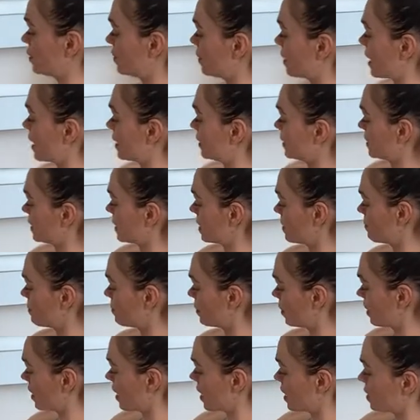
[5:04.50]
do that same
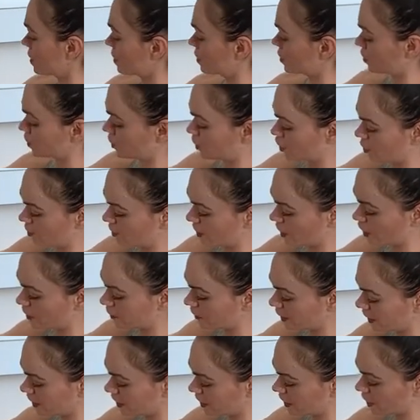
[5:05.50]
thing. So just
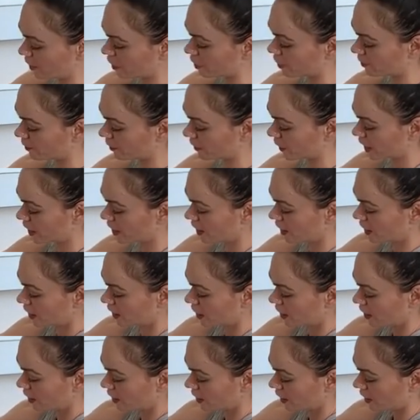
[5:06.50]
pelvic tilt.
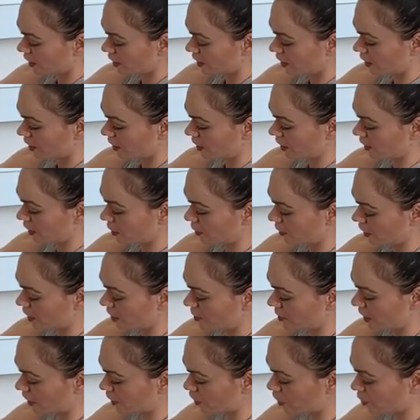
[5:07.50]
And then with
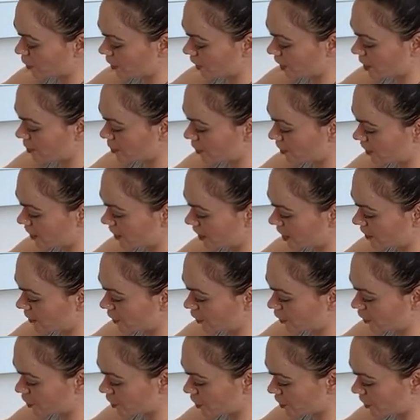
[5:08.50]
about twenty percent of
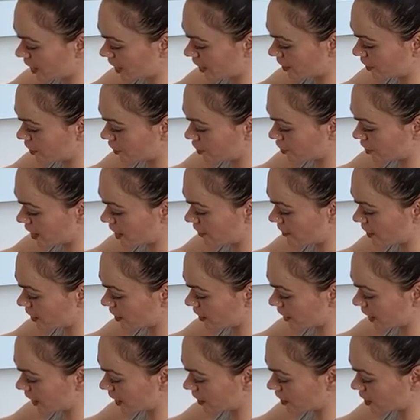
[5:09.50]
your strength, drive out
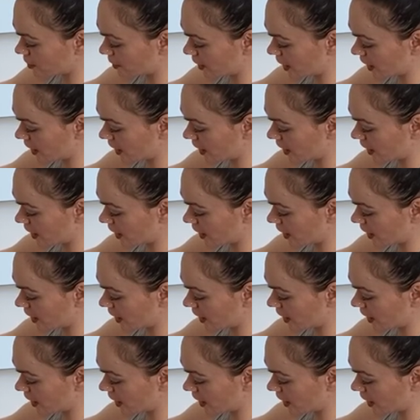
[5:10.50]
against my